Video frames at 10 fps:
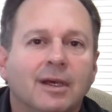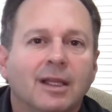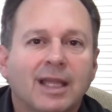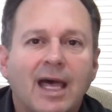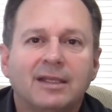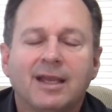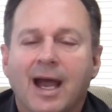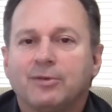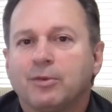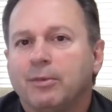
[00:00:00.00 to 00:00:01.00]
A lot of
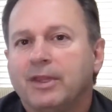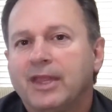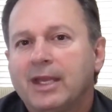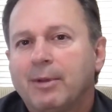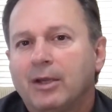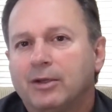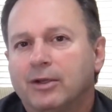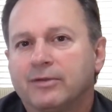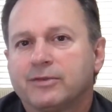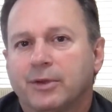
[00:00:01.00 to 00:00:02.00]
times when we think about
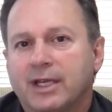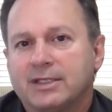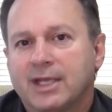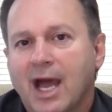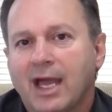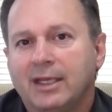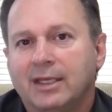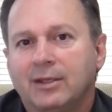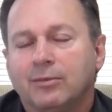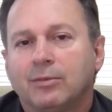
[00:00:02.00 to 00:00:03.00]
nerves or
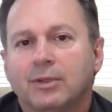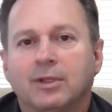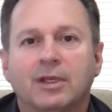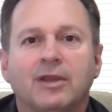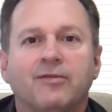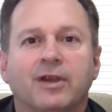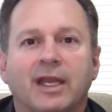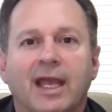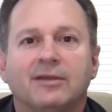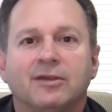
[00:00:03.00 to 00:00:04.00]
anxiety, we're looking for an
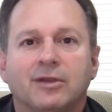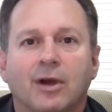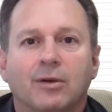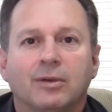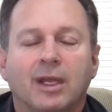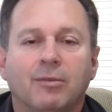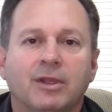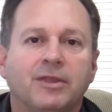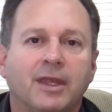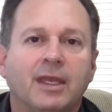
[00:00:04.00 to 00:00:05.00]
antidote and we
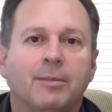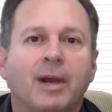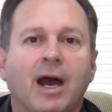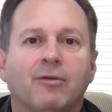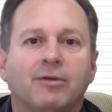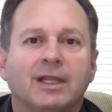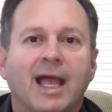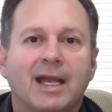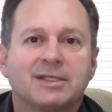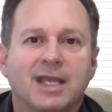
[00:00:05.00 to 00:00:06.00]
think about
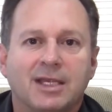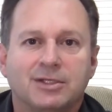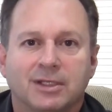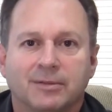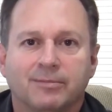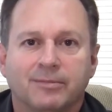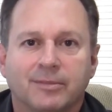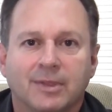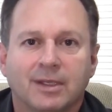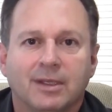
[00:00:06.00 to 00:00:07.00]
relaxation.
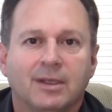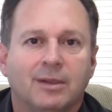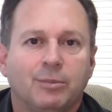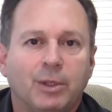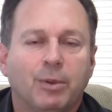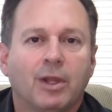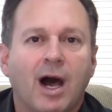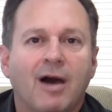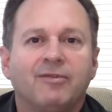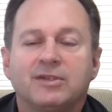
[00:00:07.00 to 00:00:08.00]
People
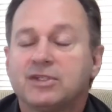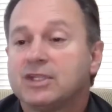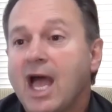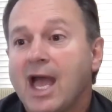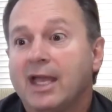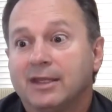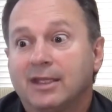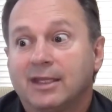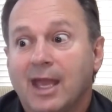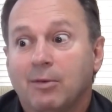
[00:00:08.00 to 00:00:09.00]
often say
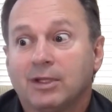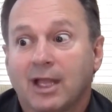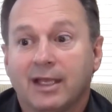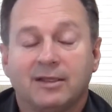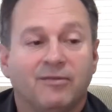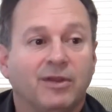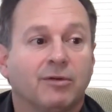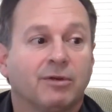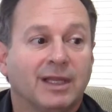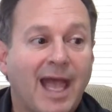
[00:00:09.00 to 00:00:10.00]
that they would like to feel
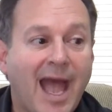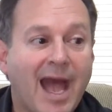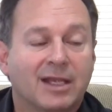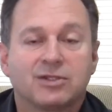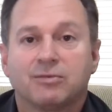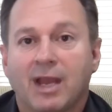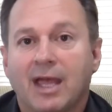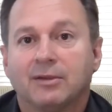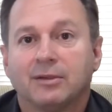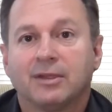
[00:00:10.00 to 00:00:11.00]
relaxed
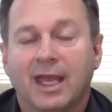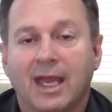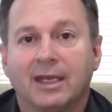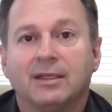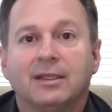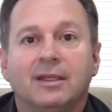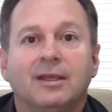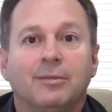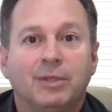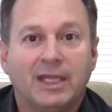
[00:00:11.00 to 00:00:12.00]
rather than
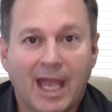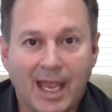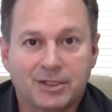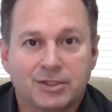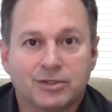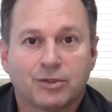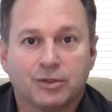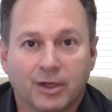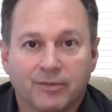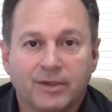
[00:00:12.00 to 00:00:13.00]
be anxious or
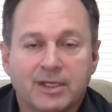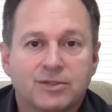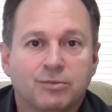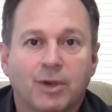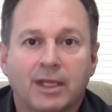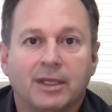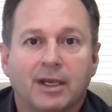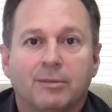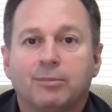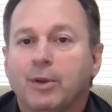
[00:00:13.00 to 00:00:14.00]
nervous when
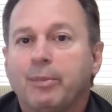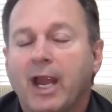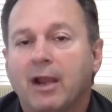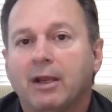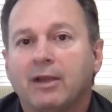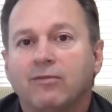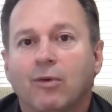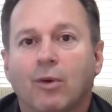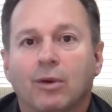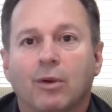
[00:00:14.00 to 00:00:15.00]
they're preparing
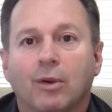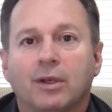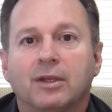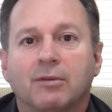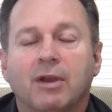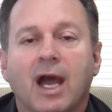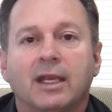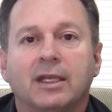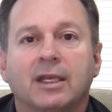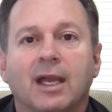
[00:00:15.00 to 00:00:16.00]
for or they're
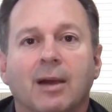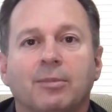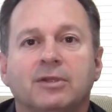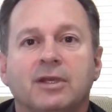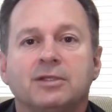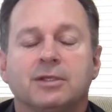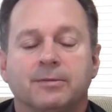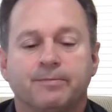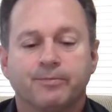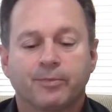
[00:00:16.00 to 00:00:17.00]
riding in competition.